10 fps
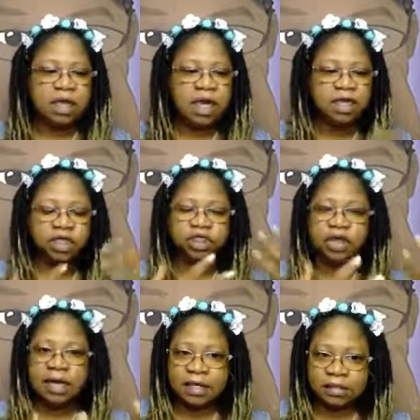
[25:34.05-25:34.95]
and you're
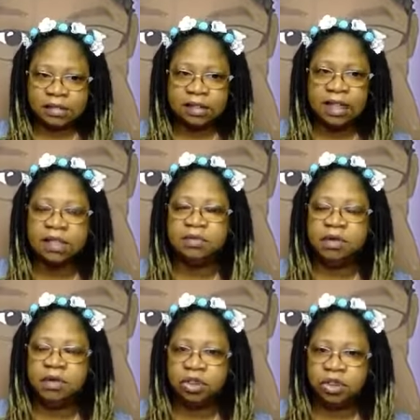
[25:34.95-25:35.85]
trying to let them
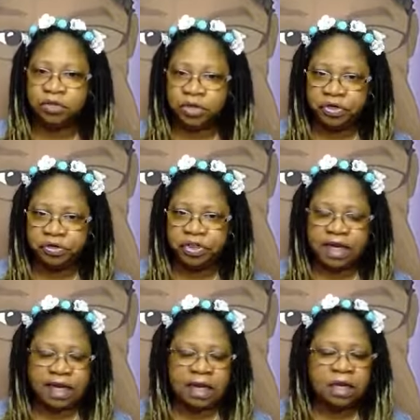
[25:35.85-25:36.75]
know that you
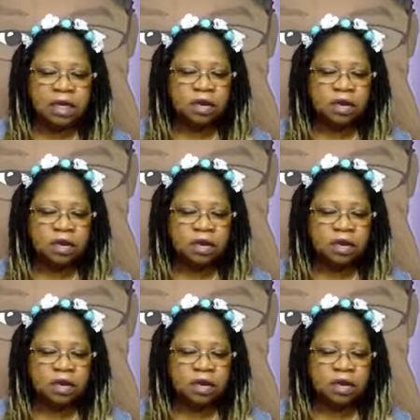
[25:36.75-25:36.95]
understand